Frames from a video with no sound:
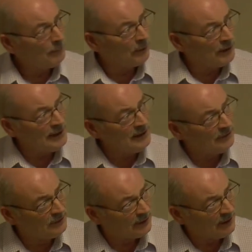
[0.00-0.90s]

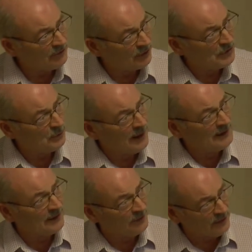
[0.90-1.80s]
believed in verse
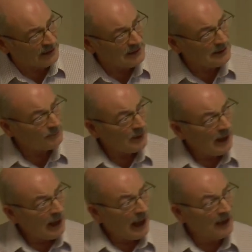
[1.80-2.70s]
23
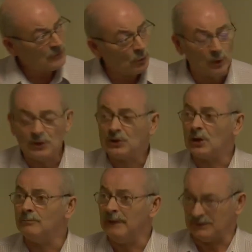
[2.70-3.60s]
and the word
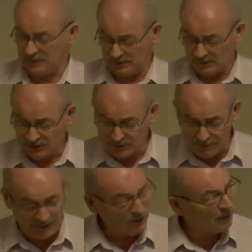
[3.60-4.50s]
commit,
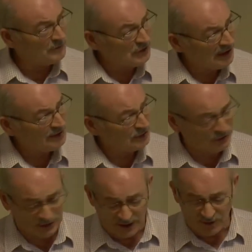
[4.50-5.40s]
speaking of
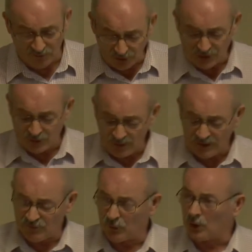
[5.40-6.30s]
Jesus in verse
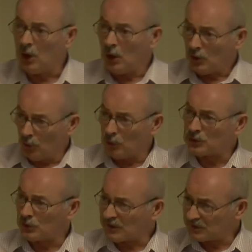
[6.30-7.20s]
24, those
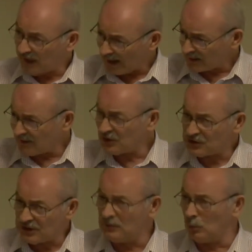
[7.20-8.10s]
are exactly the
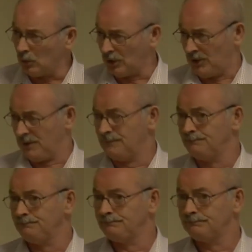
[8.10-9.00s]
same word
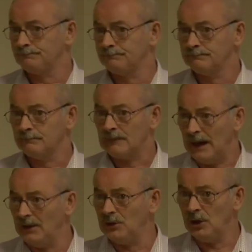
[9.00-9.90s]

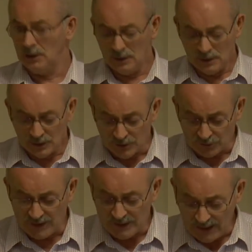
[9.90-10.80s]
in the
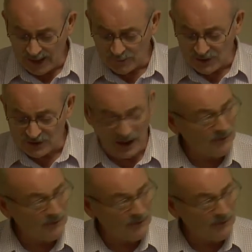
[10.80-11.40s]
Greek language. I